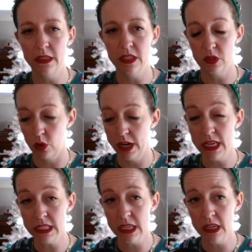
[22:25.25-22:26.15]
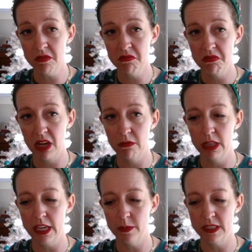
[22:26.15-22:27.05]
disorienting and
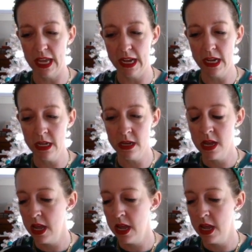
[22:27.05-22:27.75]
really upsetting,